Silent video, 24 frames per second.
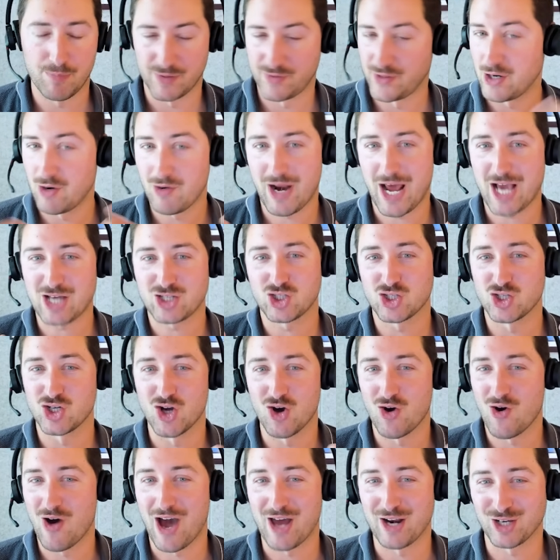but they don't actually
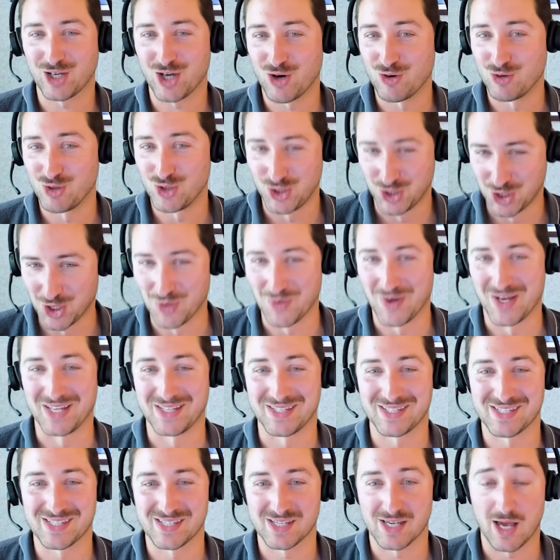know how to go do
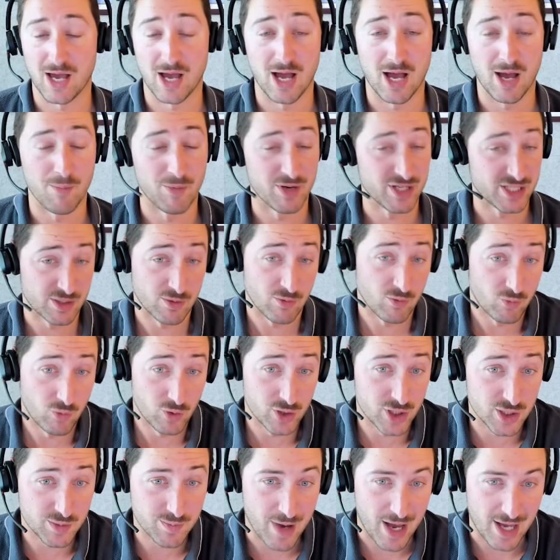it. It's
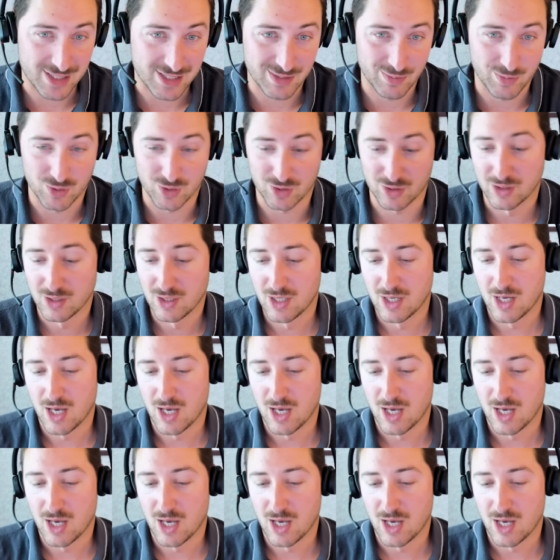which is possible.